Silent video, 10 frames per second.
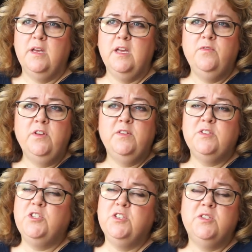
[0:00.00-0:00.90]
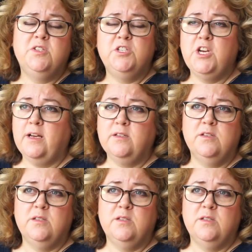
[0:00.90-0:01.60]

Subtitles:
Even if it's just to chat to